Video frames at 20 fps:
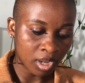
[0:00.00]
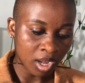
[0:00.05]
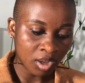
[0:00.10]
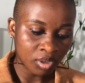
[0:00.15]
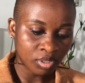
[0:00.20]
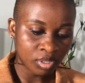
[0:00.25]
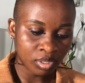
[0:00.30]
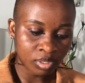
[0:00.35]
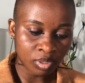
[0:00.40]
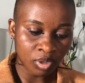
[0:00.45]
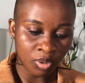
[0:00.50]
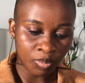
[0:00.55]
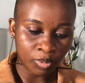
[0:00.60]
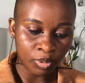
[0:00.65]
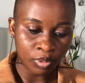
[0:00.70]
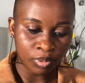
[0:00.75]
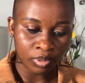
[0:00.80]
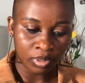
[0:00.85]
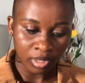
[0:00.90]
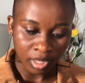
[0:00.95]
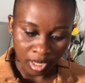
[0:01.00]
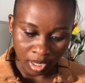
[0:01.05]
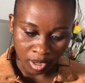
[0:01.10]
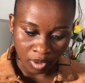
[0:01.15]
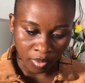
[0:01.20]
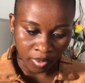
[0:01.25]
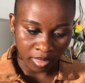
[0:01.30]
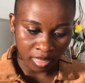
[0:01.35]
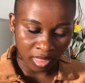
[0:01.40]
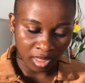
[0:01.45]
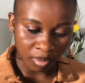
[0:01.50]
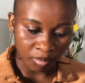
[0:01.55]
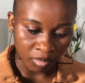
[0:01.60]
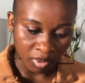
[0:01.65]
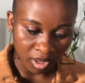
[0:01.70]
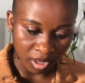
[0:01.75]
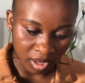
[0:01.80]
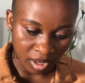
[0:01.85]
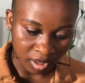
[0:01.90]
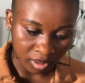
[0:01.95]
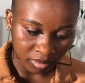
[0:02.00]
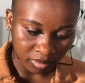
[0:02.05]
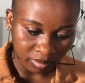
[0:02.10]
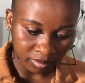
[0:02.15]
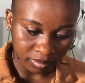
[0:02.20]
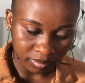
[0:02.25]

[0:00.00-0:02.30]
I'll just upload our theme here.